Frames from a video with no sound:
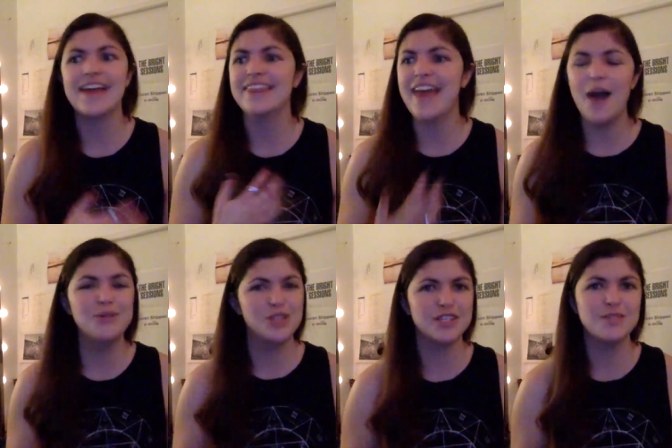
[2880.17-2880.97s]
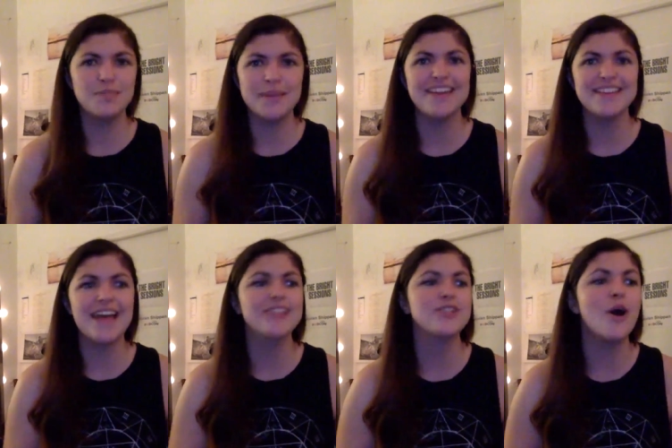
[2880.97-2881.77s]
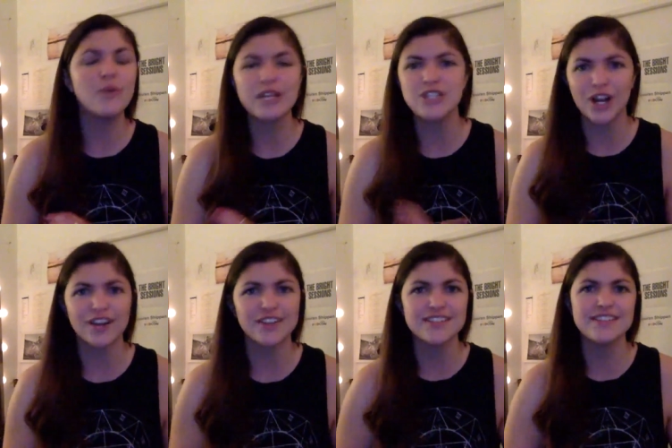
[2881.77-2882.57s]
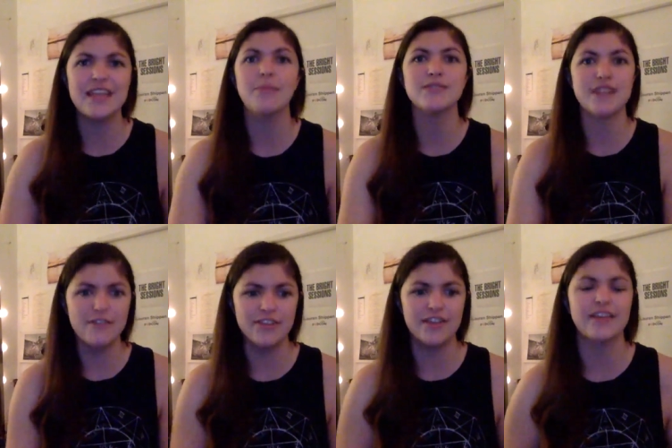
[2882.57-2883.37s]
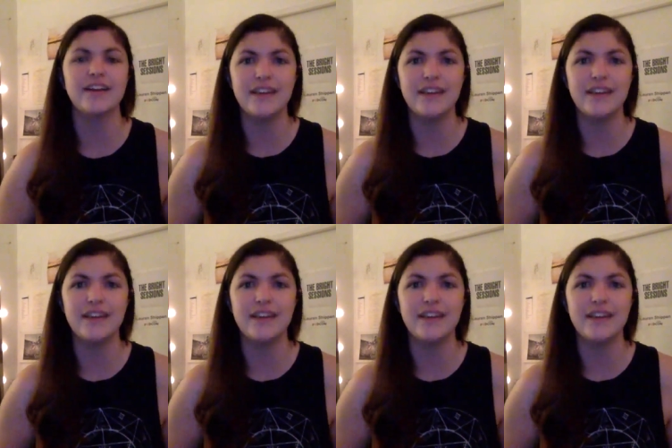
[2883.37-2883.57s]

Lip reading: Cause like that totally turns the tables on everything.